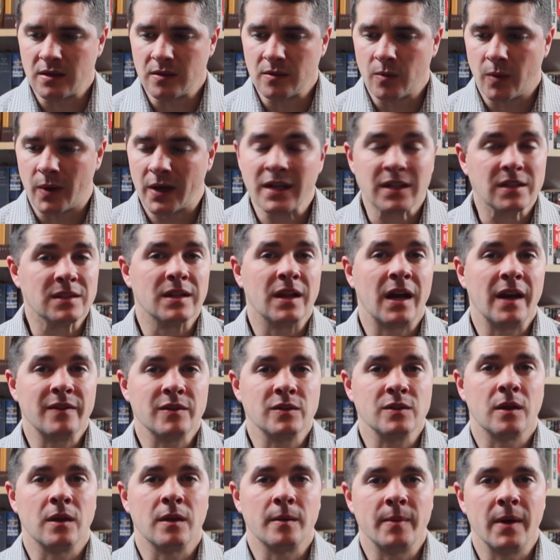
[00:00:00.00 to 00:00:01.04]
what his life
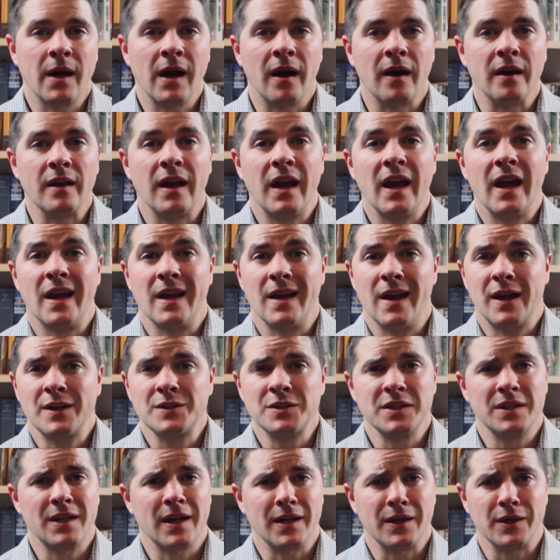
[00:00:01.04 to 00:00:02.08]
is all about, he
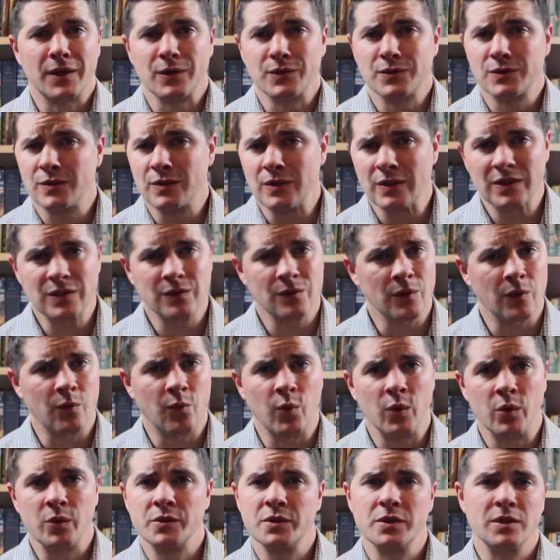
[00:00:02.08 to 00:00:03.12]
actually kind of goes through this sort of
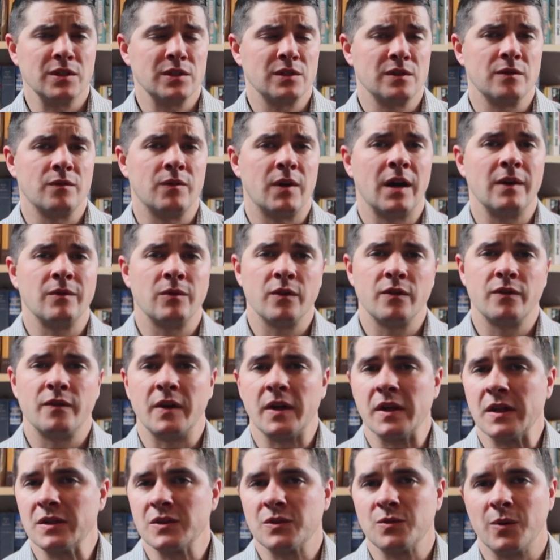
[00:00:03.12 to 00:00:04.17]
wilderness survival
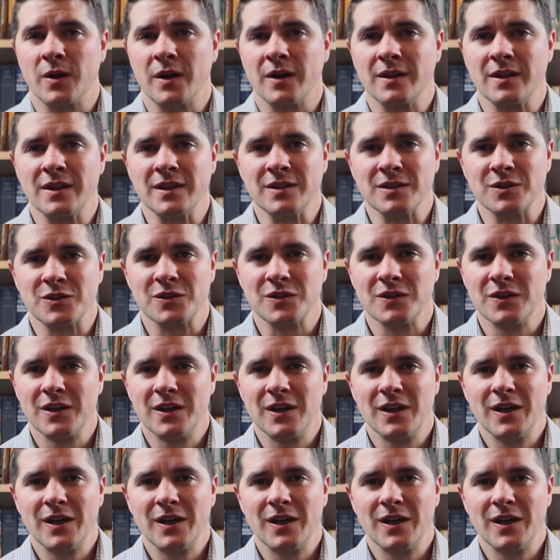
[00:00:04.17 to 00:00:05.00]
phase where he's